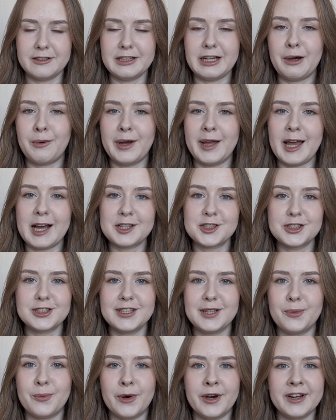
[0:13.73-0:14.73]
Now, I
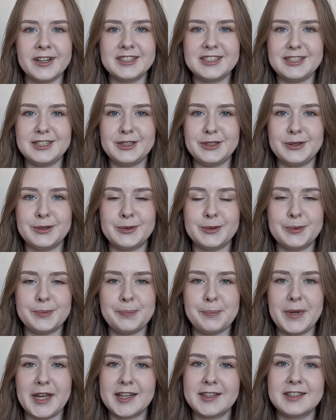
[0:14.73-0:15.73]
actually wanted to
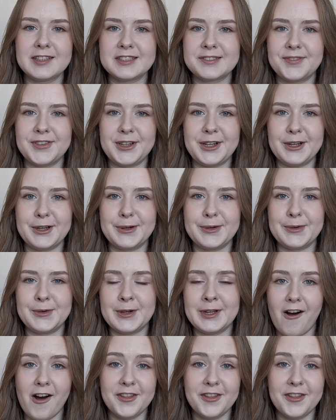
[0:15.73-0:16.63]
make this video